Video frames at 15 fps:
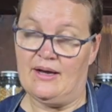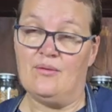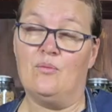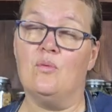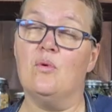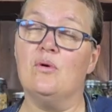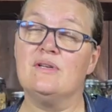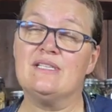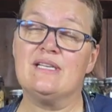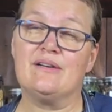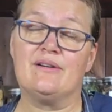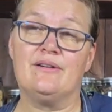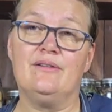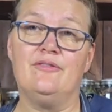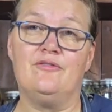
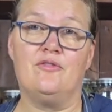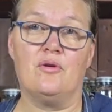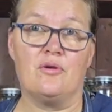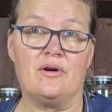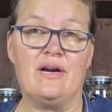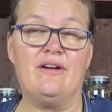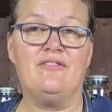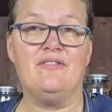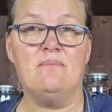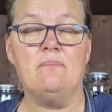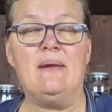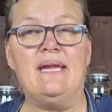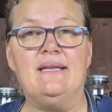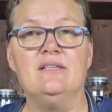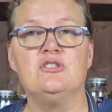Water for a
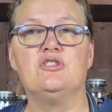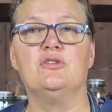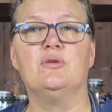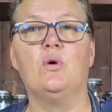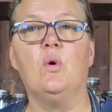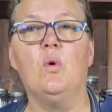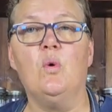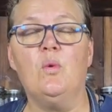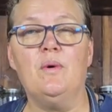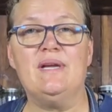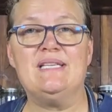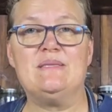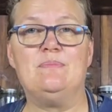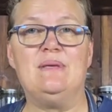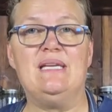ferment should
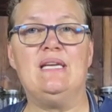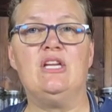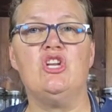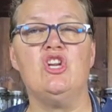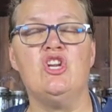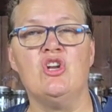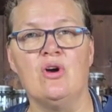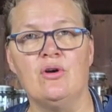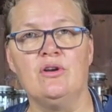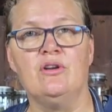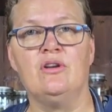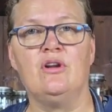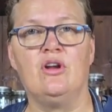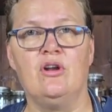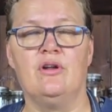always be
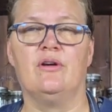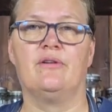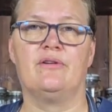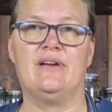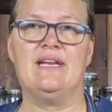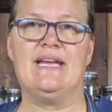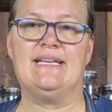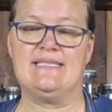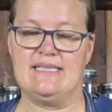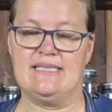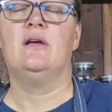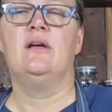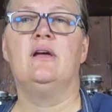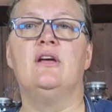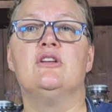non-chlorinated.
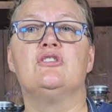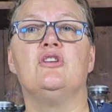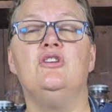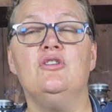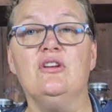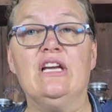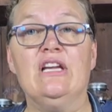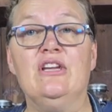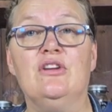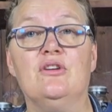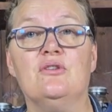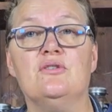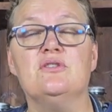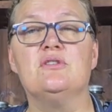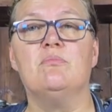So you can
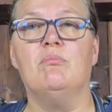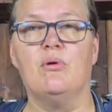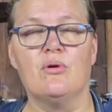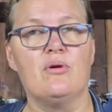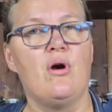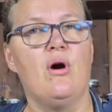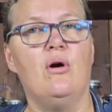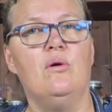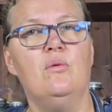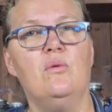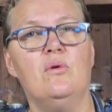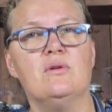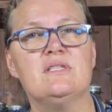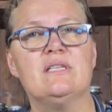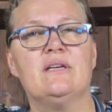use borehole
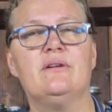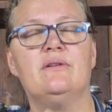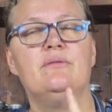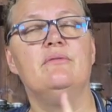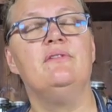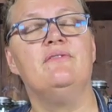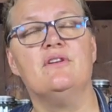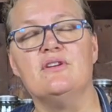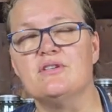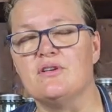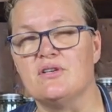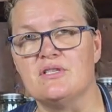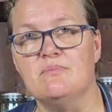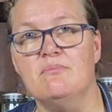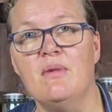water, reverse
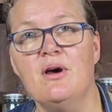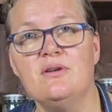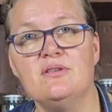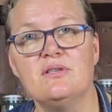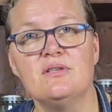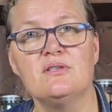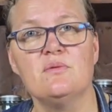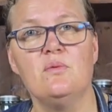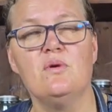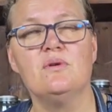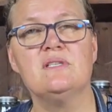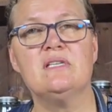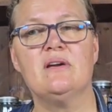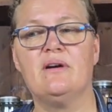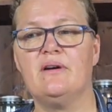osmosis
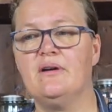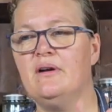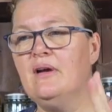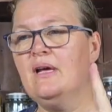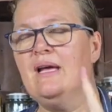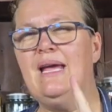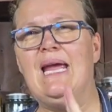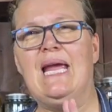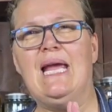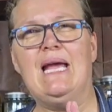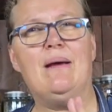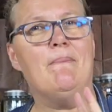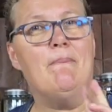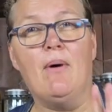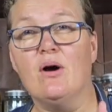water,
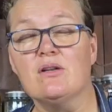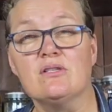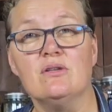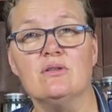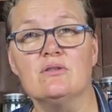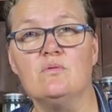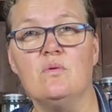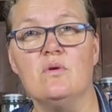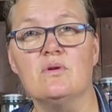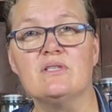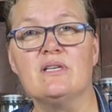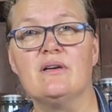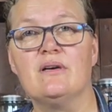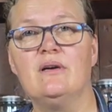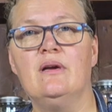bottled
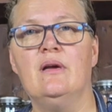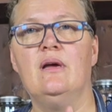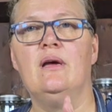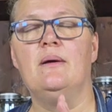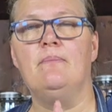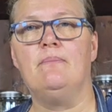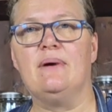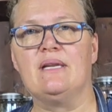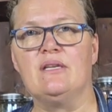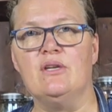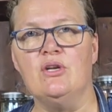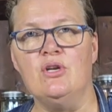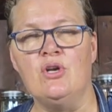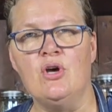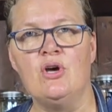water, but
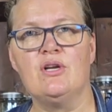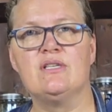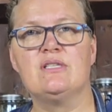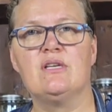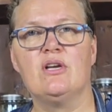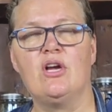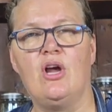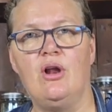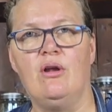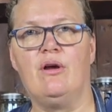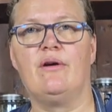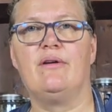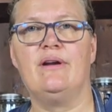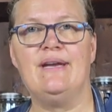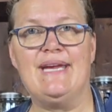not
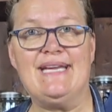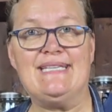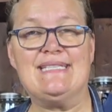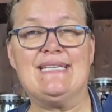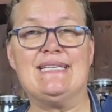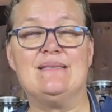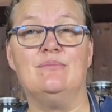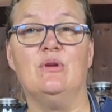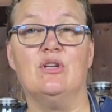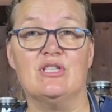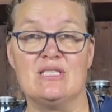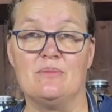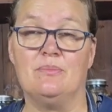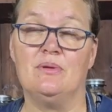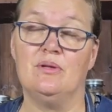chlorinated
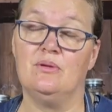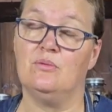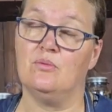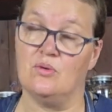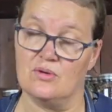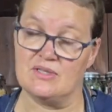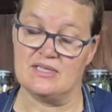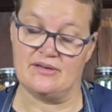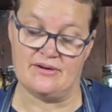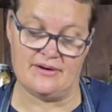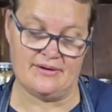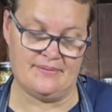municipal water.